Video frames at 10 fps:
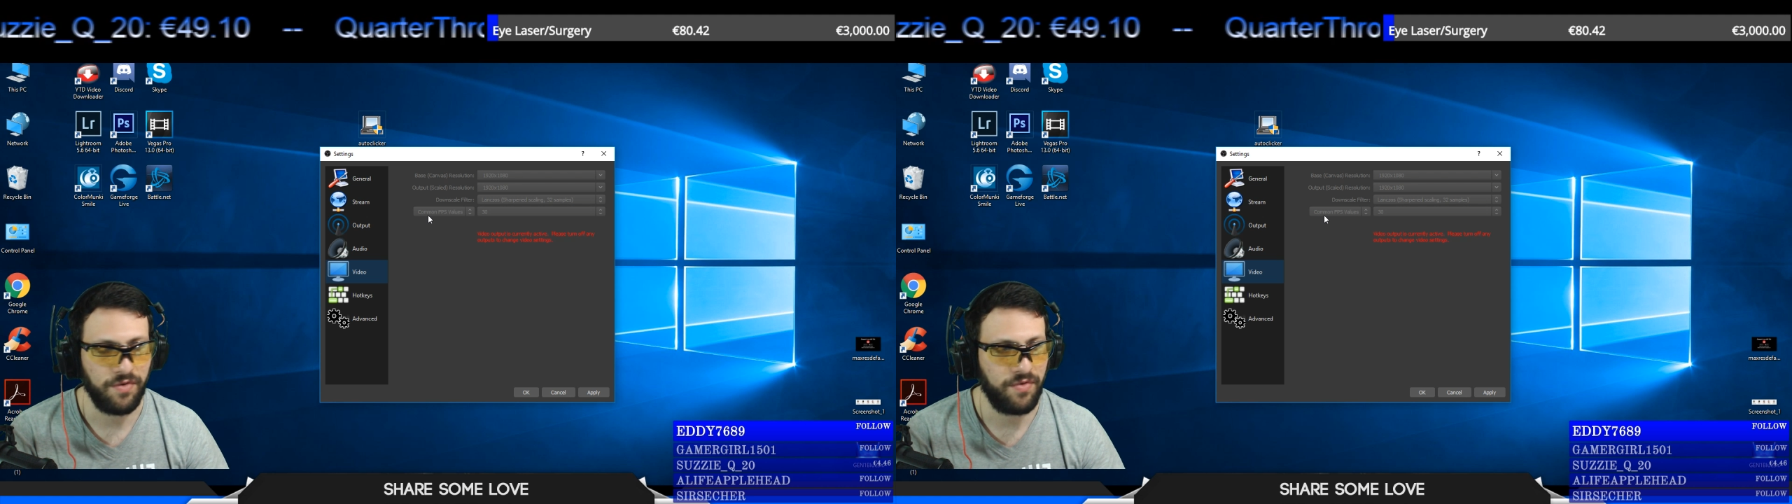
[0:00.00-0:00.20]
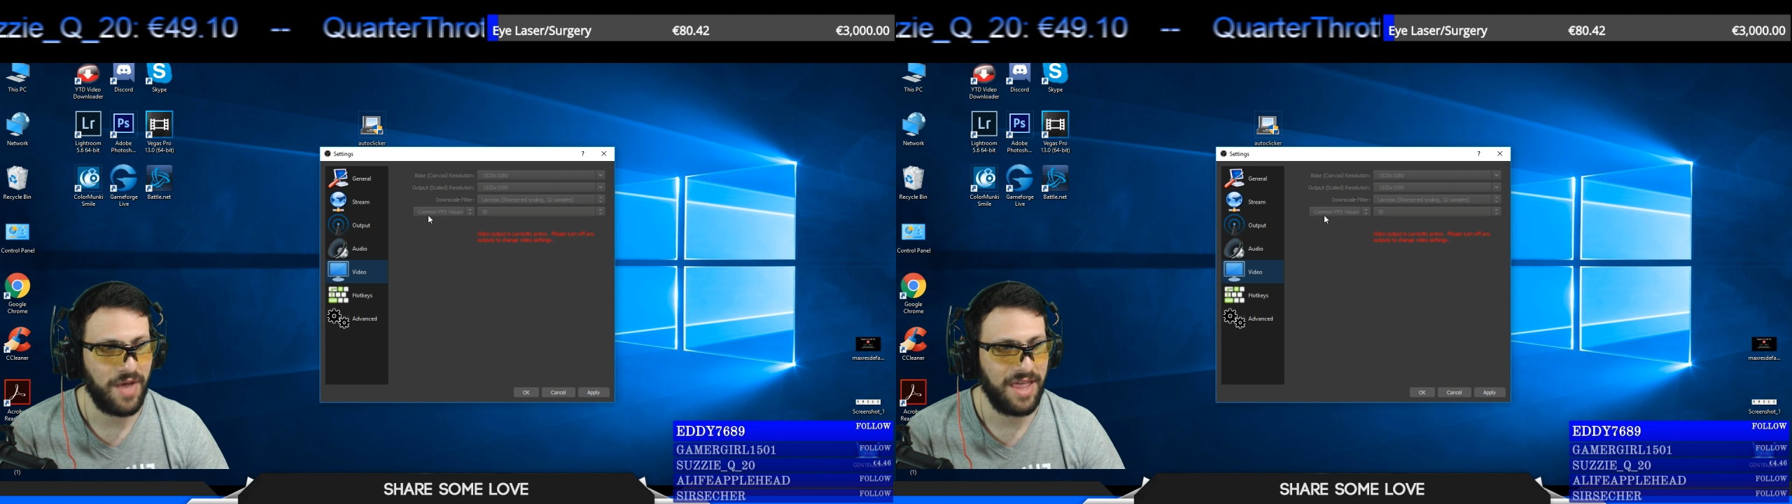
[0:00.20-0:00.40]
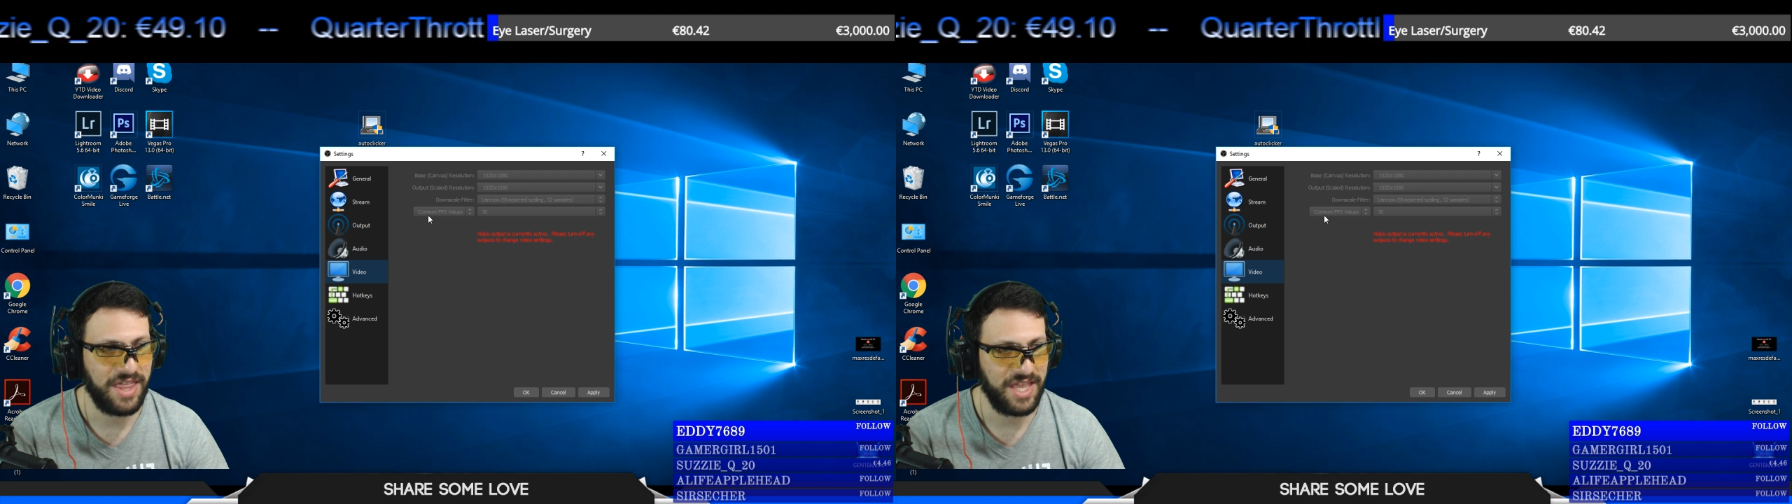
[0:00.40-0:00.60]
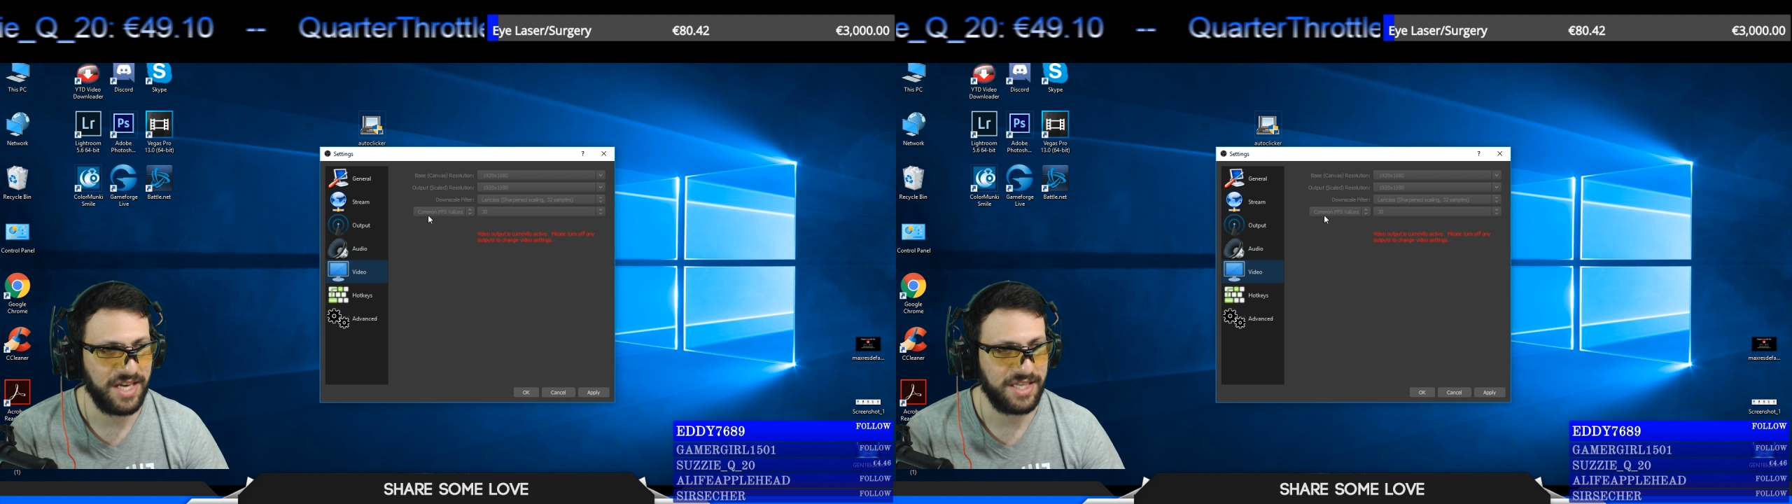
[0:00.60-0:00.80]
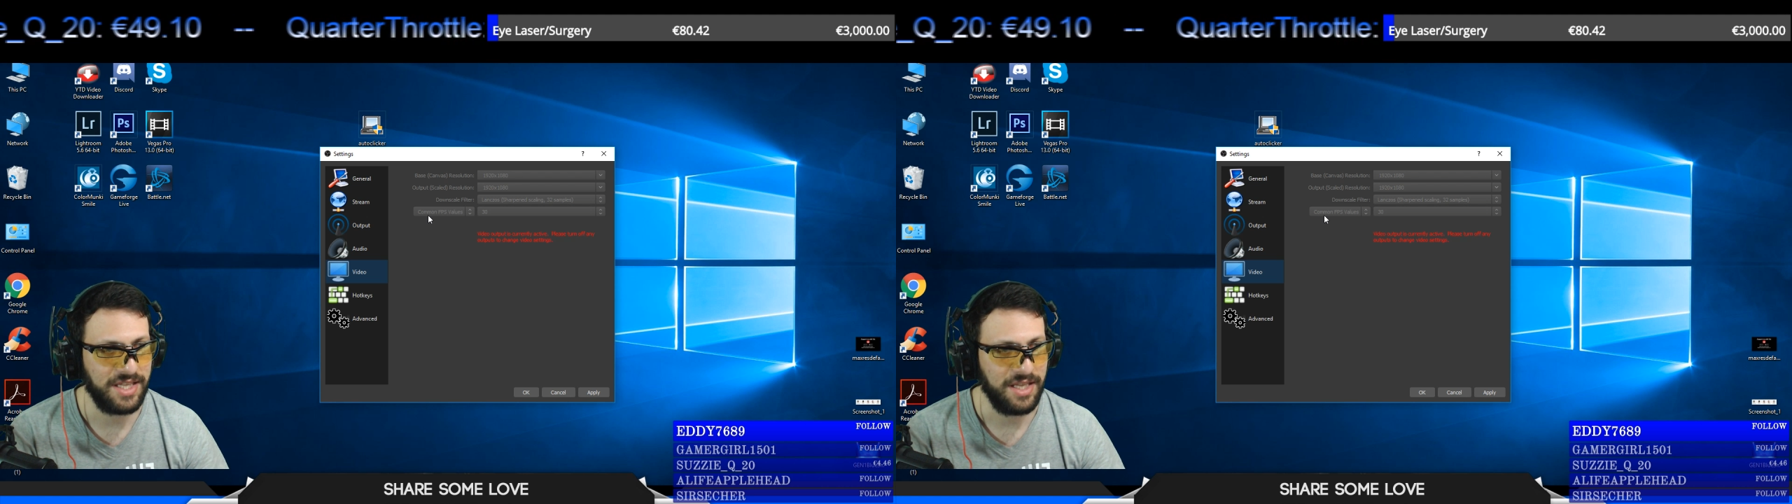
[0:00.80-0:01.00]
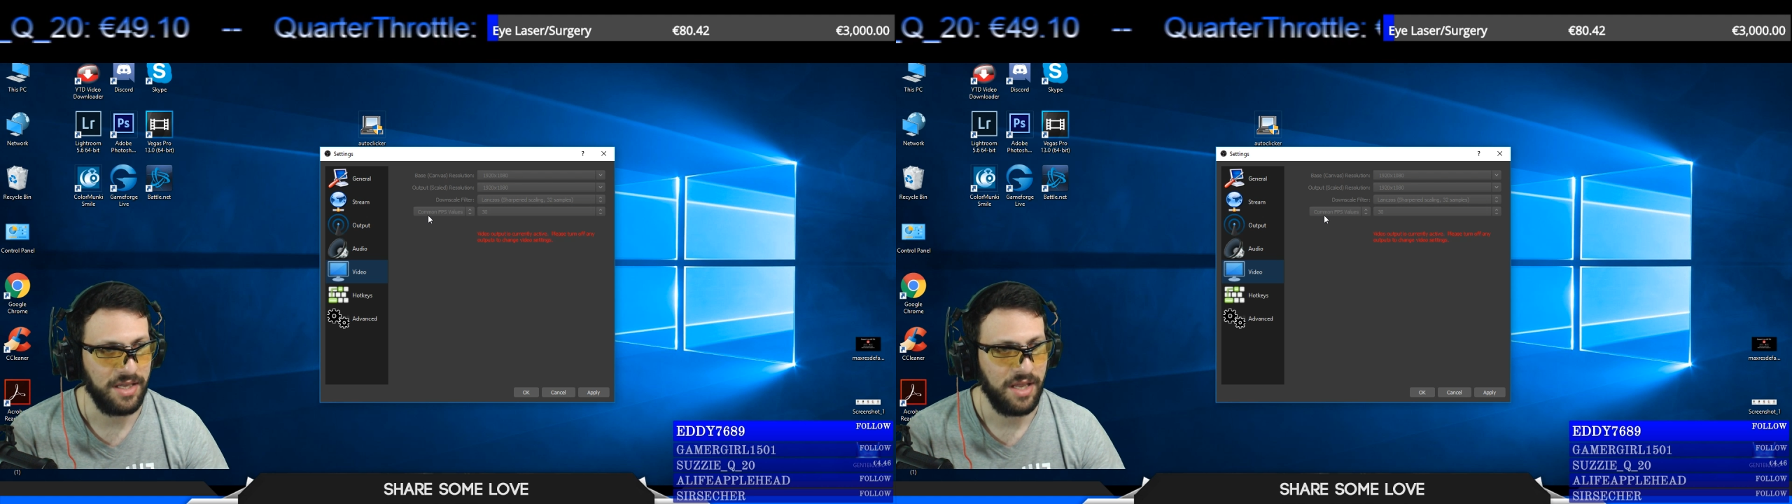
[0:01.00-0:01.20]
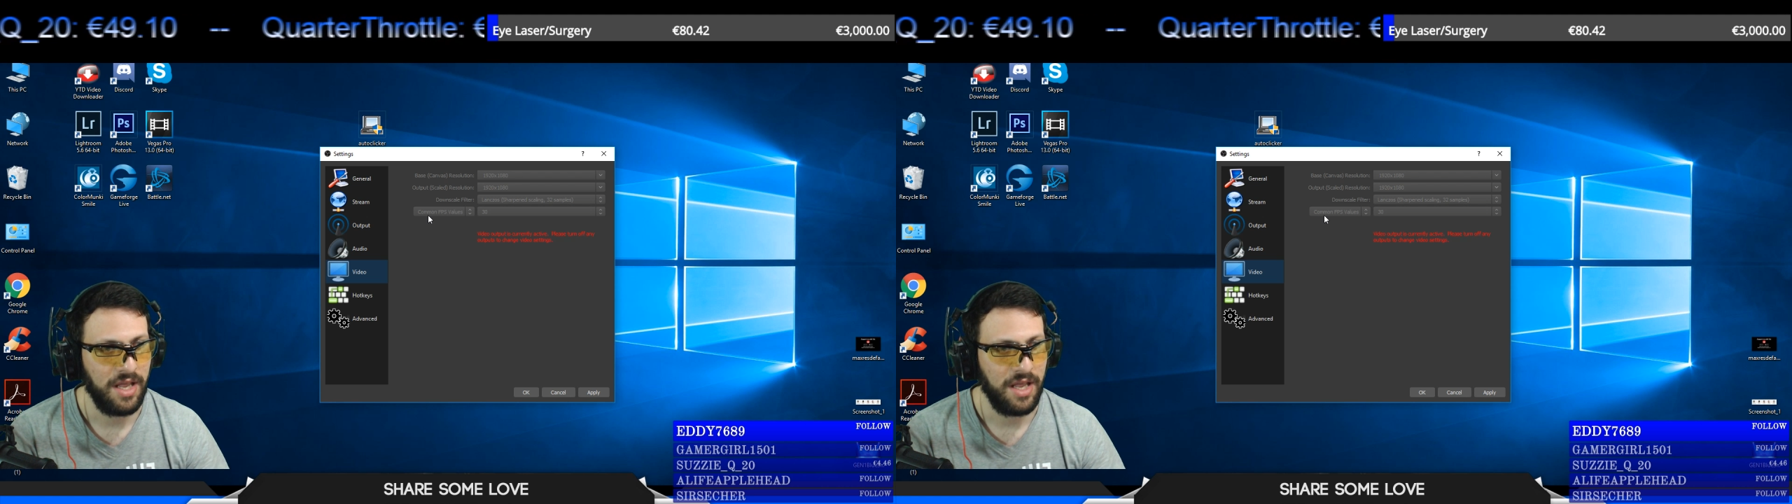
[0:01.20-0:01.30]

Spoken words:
of 30.